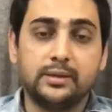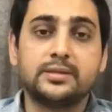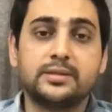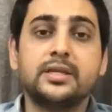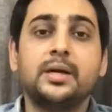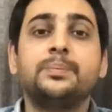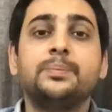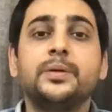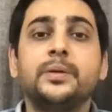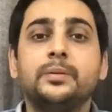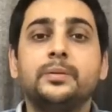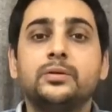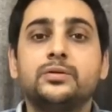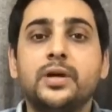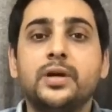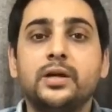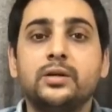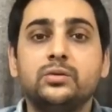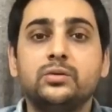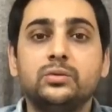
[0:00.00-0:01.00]
Some people
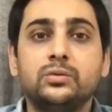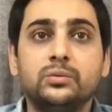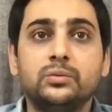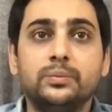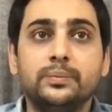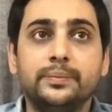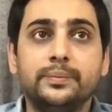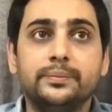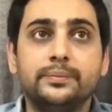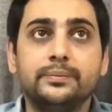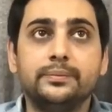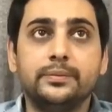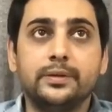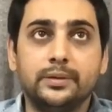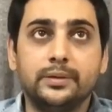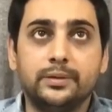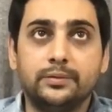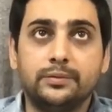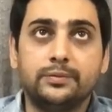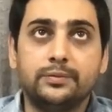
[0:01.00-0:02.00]
try to
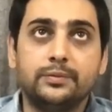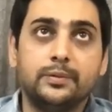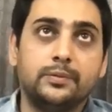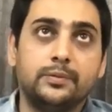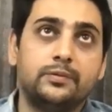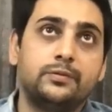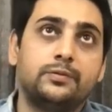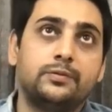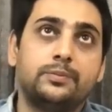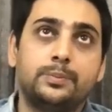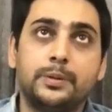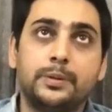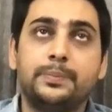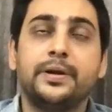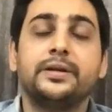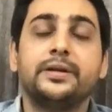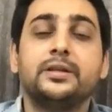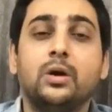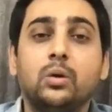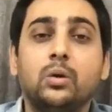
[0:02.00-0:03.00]

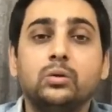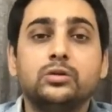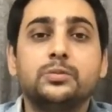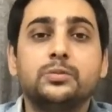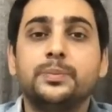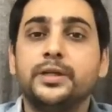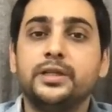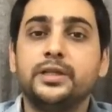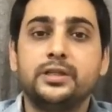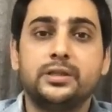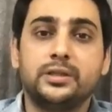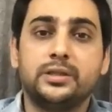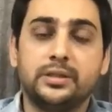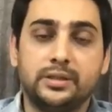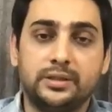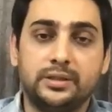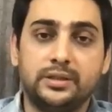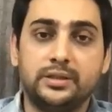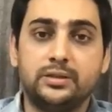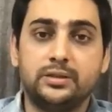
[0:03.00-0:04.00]
prepare the whole speech
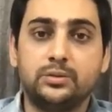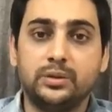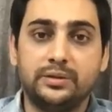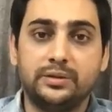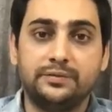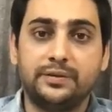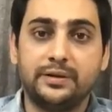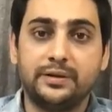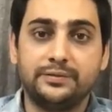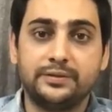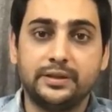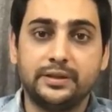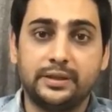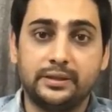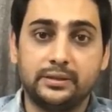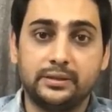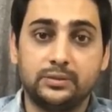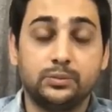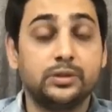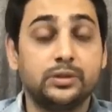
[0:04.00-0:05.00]
in these 25
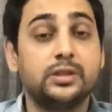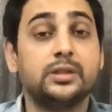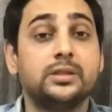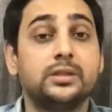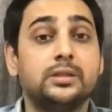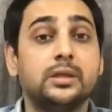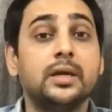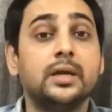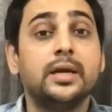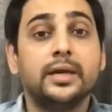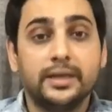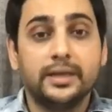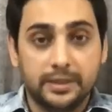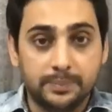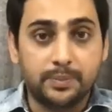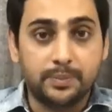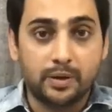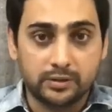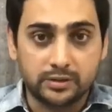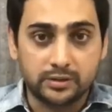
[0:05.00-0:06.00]
seconds, which is
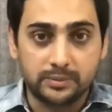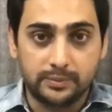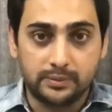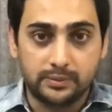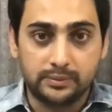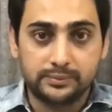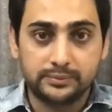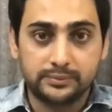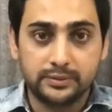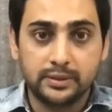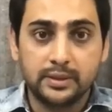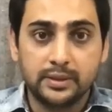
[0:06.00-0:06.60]
impossible.